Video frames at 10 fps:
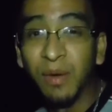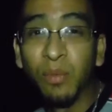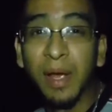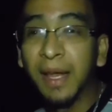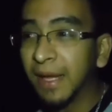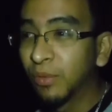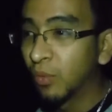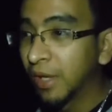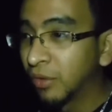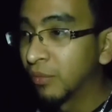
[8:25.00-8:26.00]
can I can't
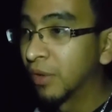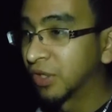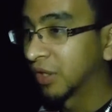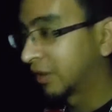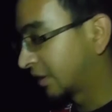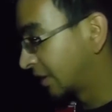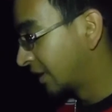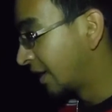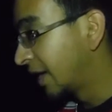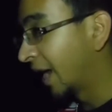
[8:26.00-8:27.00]
wait to watch it
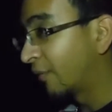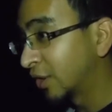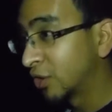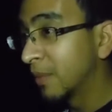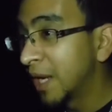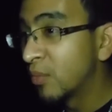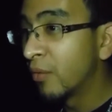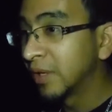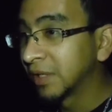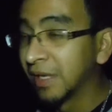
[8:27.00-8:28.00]
I watched so many
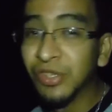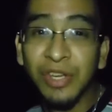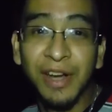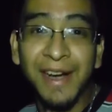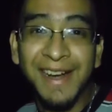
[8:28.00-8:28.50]
movies this year.